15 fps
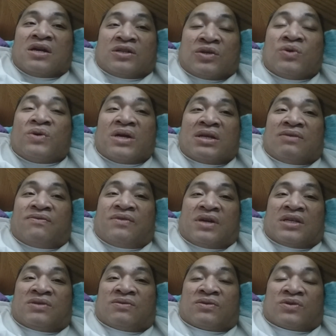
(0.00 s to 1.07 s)
two
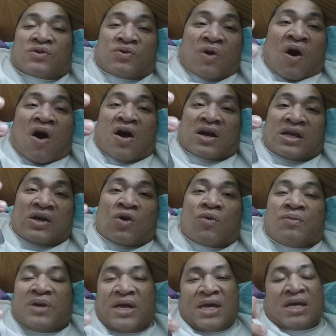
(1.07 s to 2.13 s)
individuals through audio
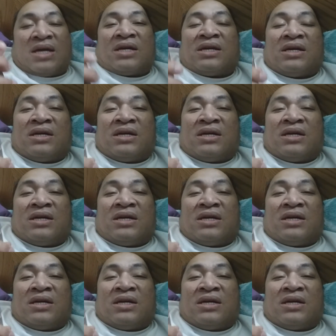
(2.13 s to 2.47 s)
mean.